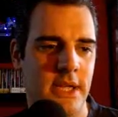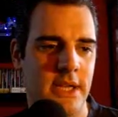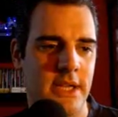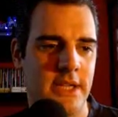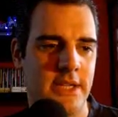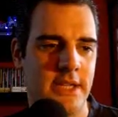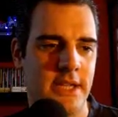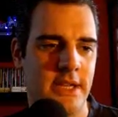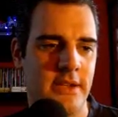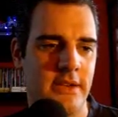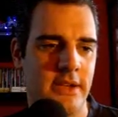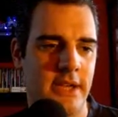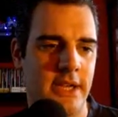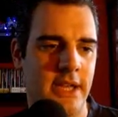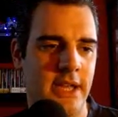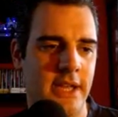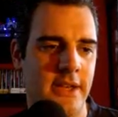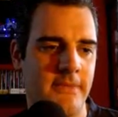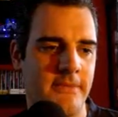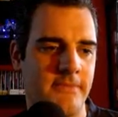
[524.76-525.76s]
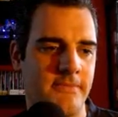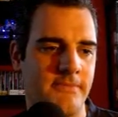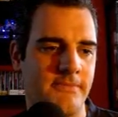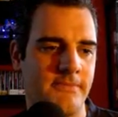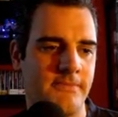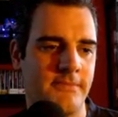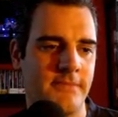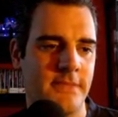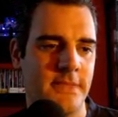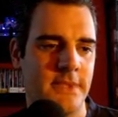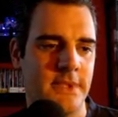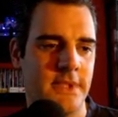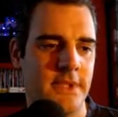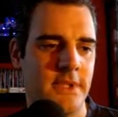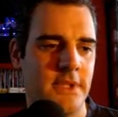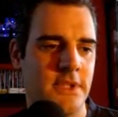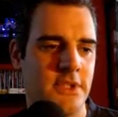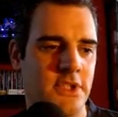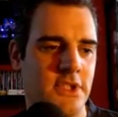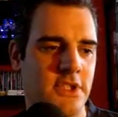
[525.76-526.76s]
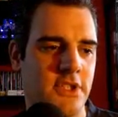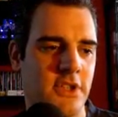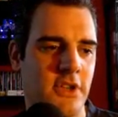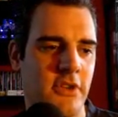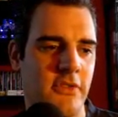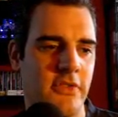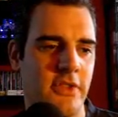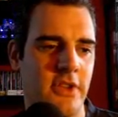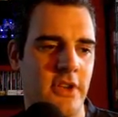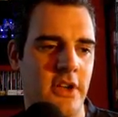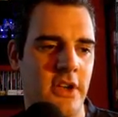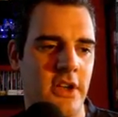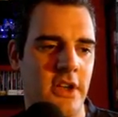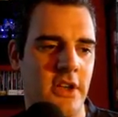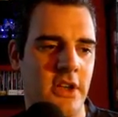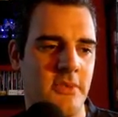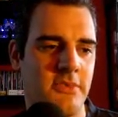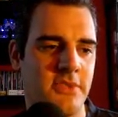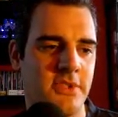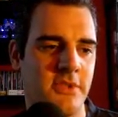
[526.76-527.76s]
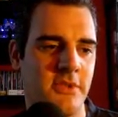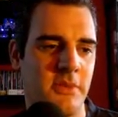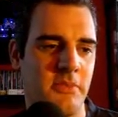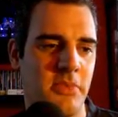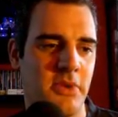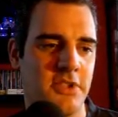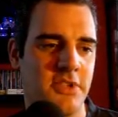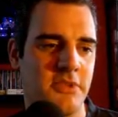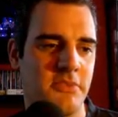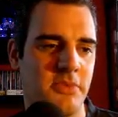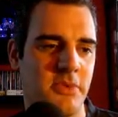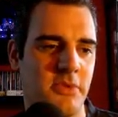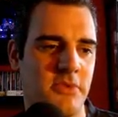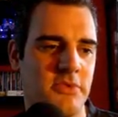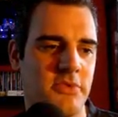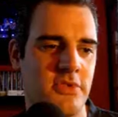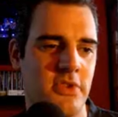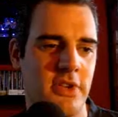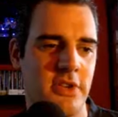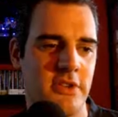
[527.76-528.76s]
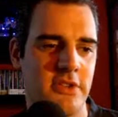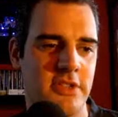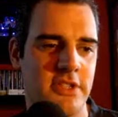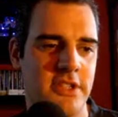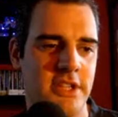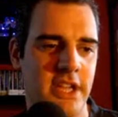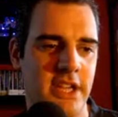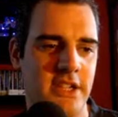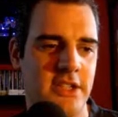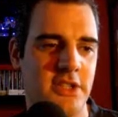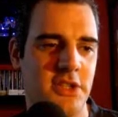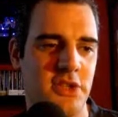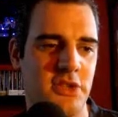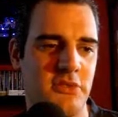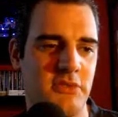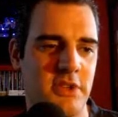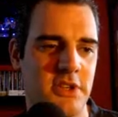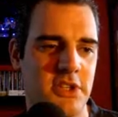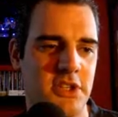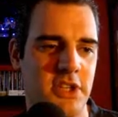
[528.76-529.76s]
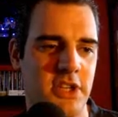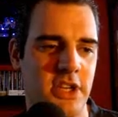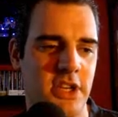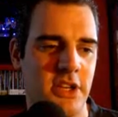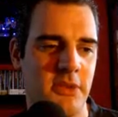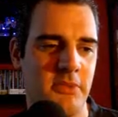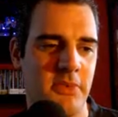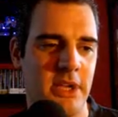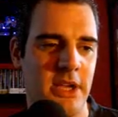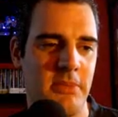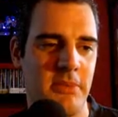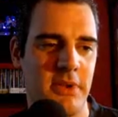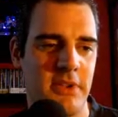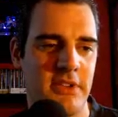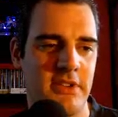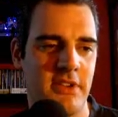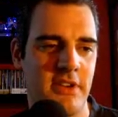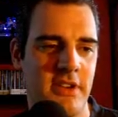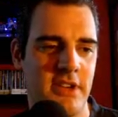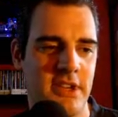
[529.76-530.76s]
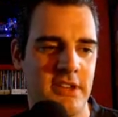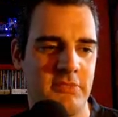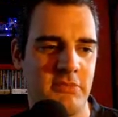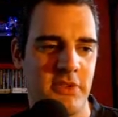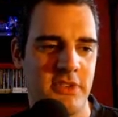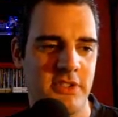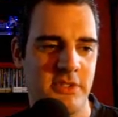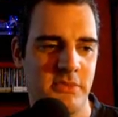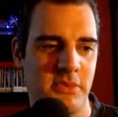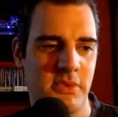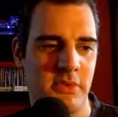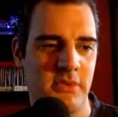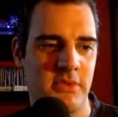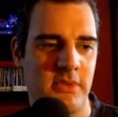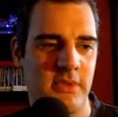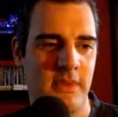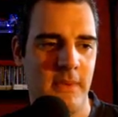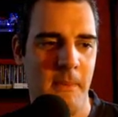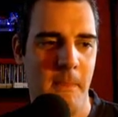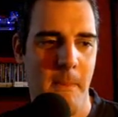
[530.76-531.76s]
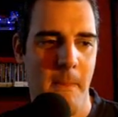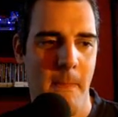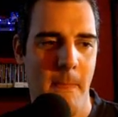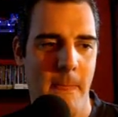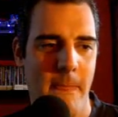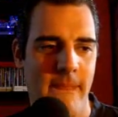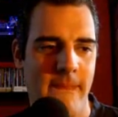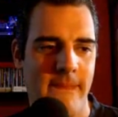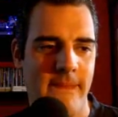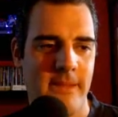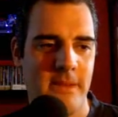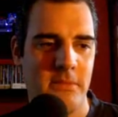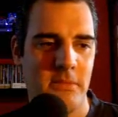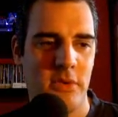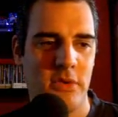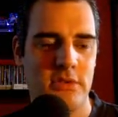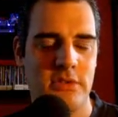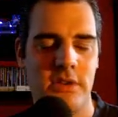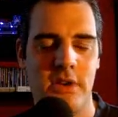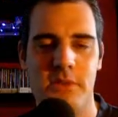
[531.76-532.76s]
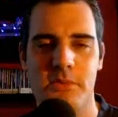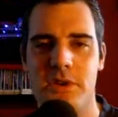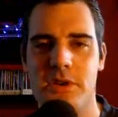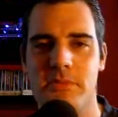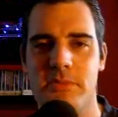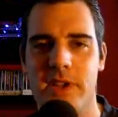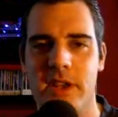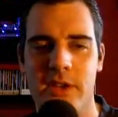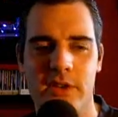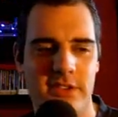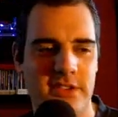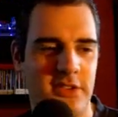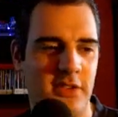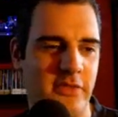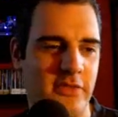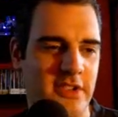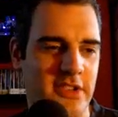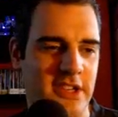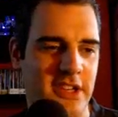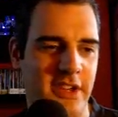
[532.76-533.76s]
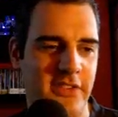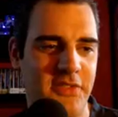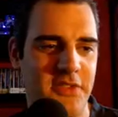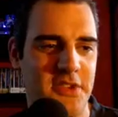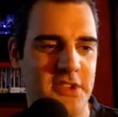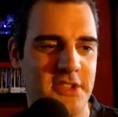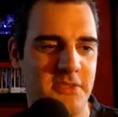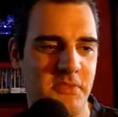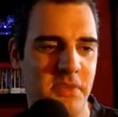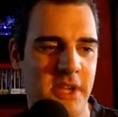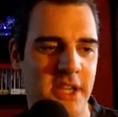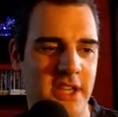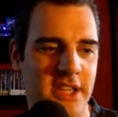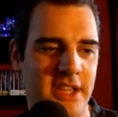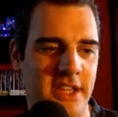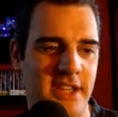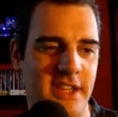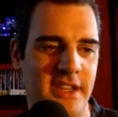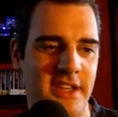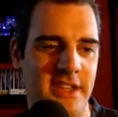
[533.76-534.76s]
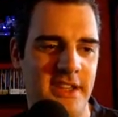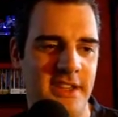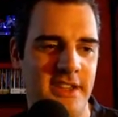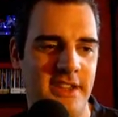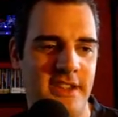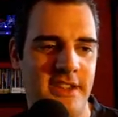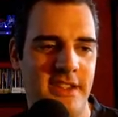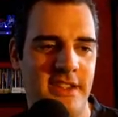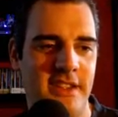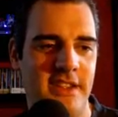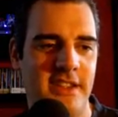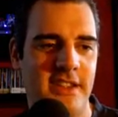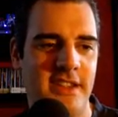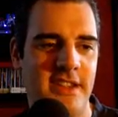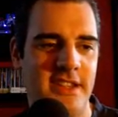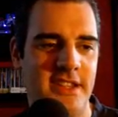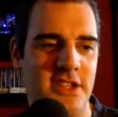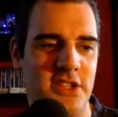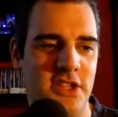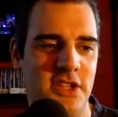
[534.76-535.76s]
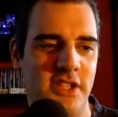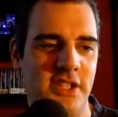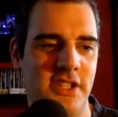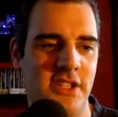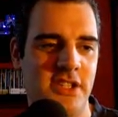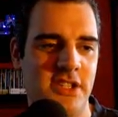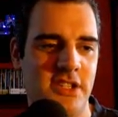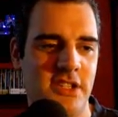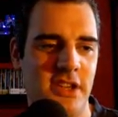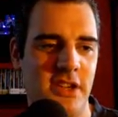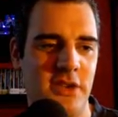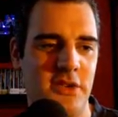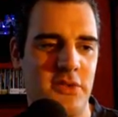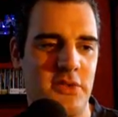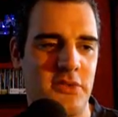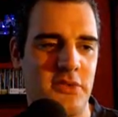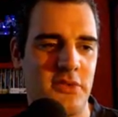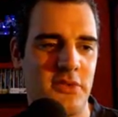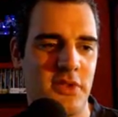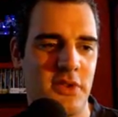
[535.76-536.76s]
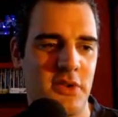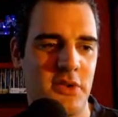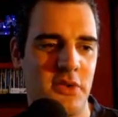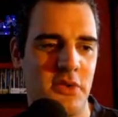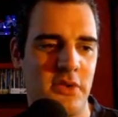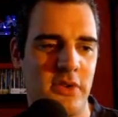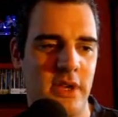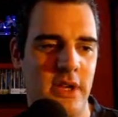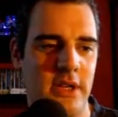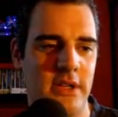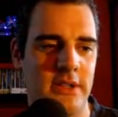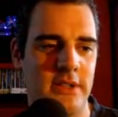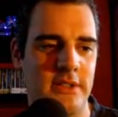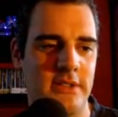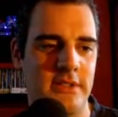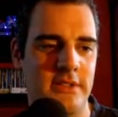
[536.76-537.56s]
And down again. Just over the curbs where possible. Try not to take too much curb, keep it as tidy as possible. More time can be lost obviously if you spin than just slow through the corner.